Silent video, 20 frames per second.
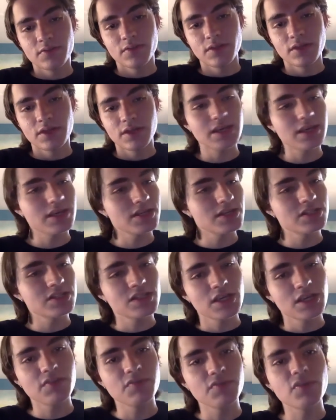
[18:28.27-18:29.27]
is
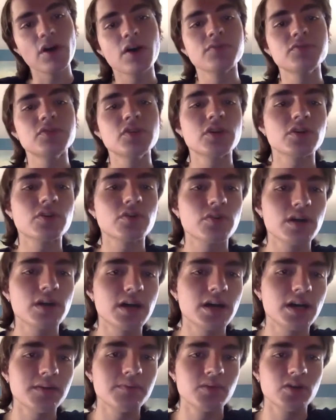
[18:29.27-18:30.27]
involved in a
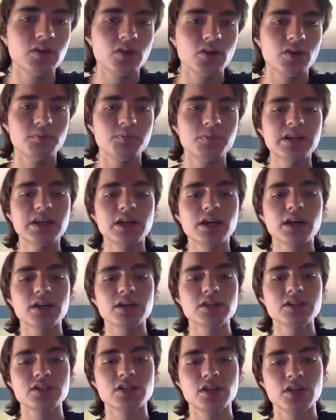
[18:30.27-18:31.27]
crime
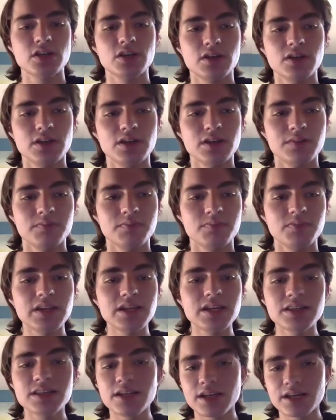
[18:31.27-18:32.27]
because they
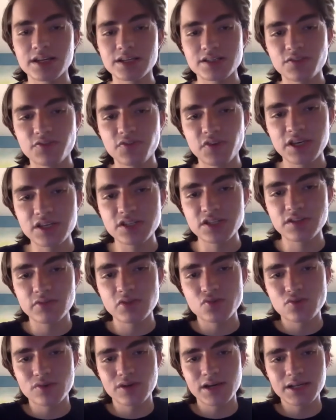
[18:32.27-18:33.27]
need the next fix of a
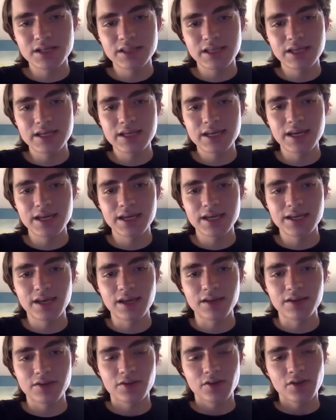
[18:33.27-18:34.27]
drug they can't
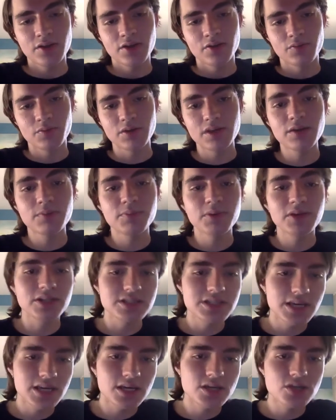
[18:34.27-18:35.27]
get
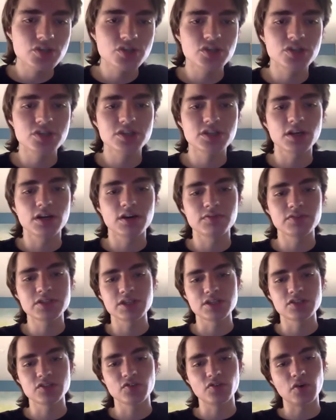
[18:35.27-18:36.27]
rehabilitation
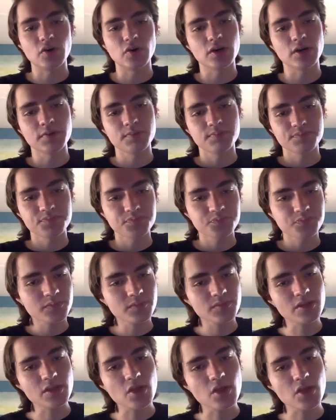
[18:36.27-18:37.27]
services for.
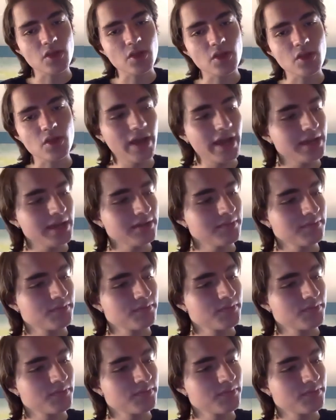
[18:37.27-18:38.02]
When